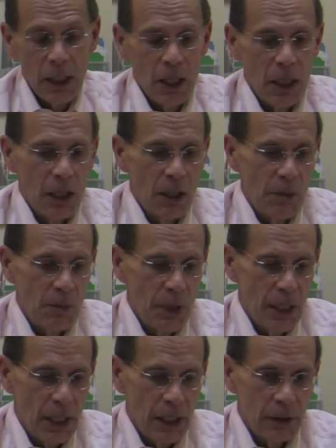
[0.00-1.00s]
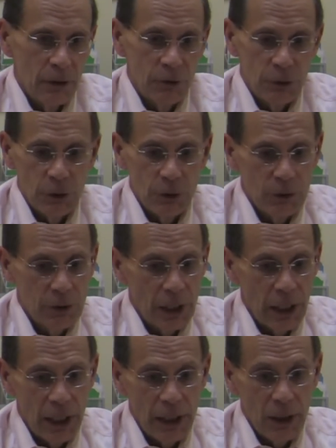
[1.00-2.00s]
and the students
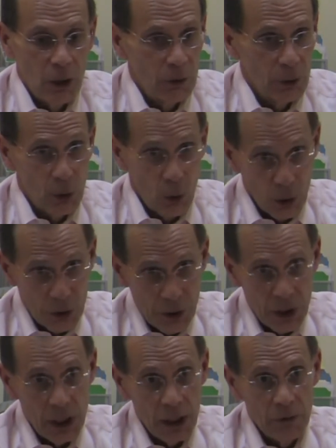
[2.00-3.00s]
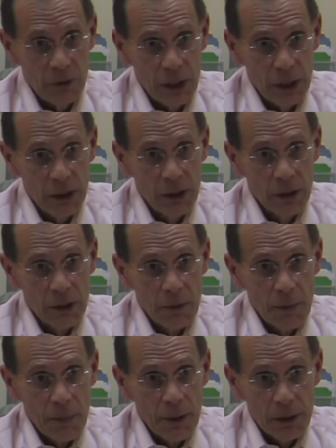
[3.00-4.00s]
can, over the course of the evening,
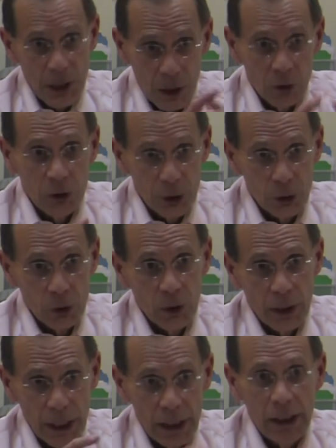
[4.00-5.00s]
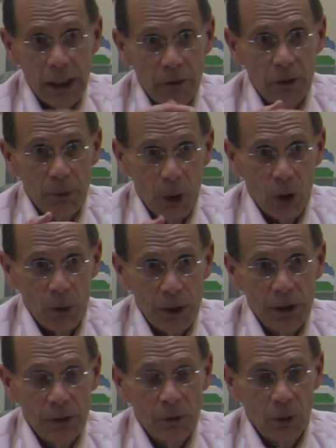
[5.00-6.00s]
tell you at any given
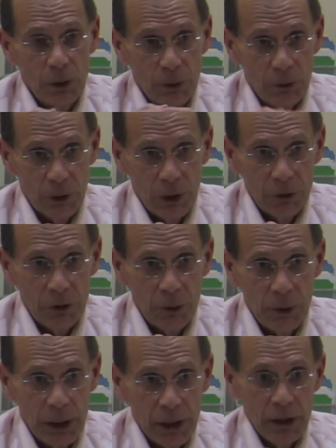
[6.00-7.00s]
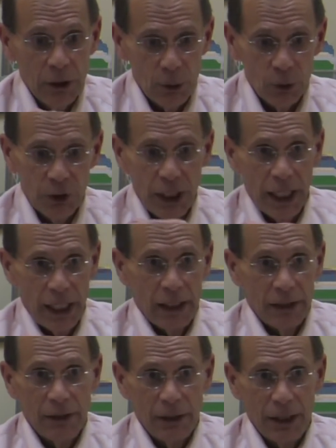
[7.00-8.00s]
moment when the results come in who's
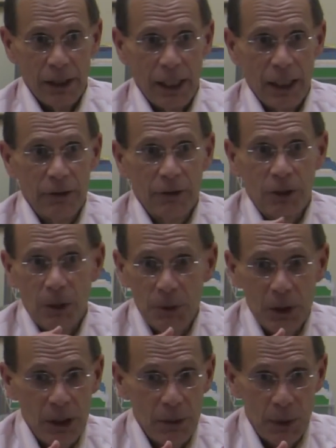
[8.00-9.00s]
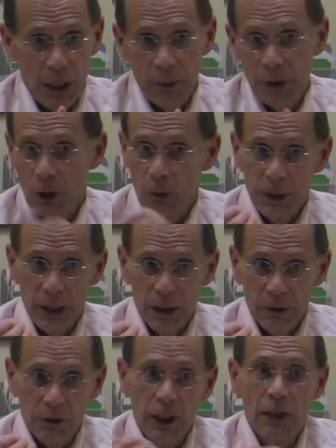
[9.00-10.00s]
ahead. And that's something that probably nobody
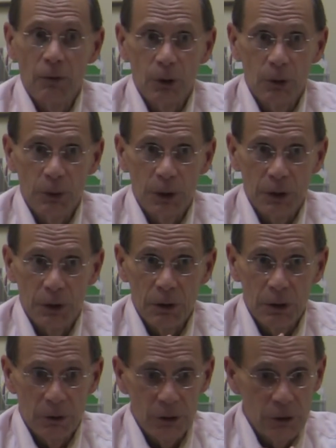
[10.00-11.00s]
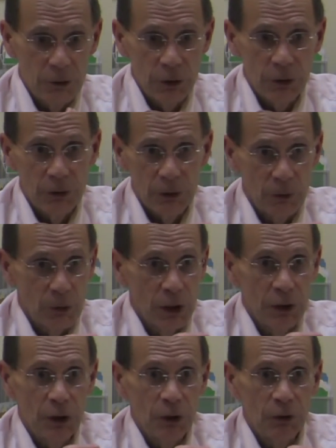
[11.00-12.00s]
else in that room can do, because these students have
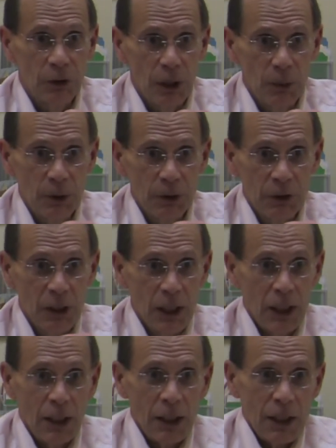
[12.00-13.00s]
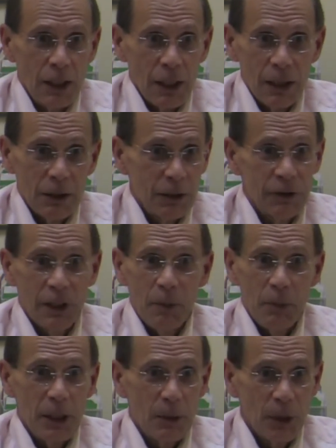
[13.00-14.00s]
crunched those numbers. Listen, I
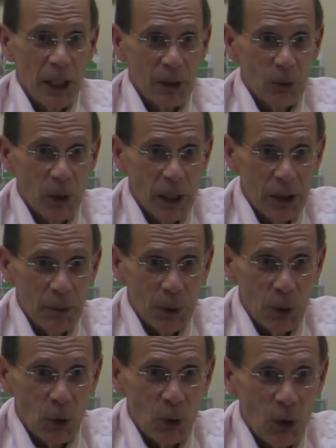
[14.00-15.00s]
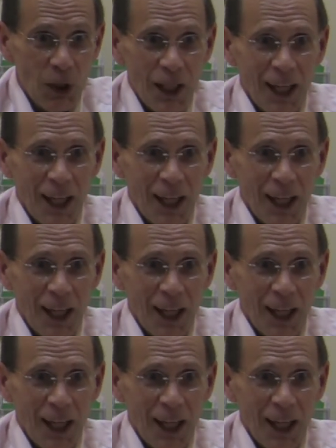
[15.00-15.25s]
beat them like a rented mule.